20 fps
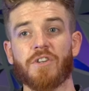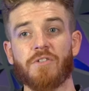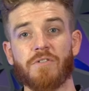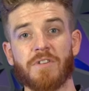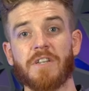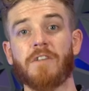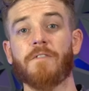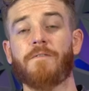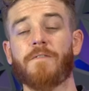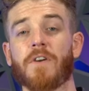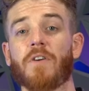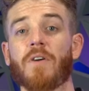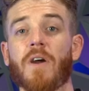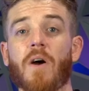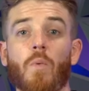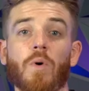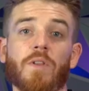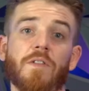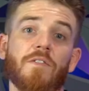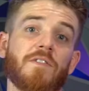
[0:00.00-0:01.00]
You need to figure
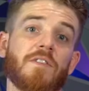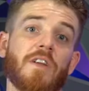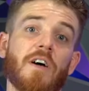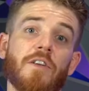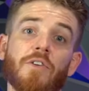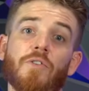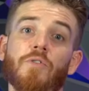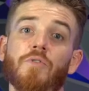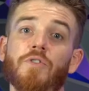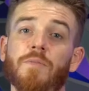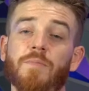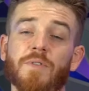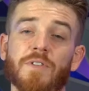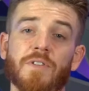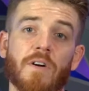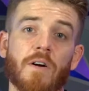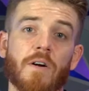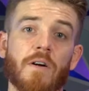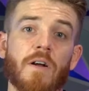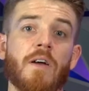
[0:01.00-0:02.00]
out what those non-negotiables
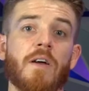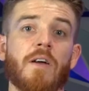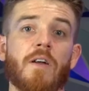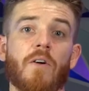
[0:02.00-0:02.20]
are,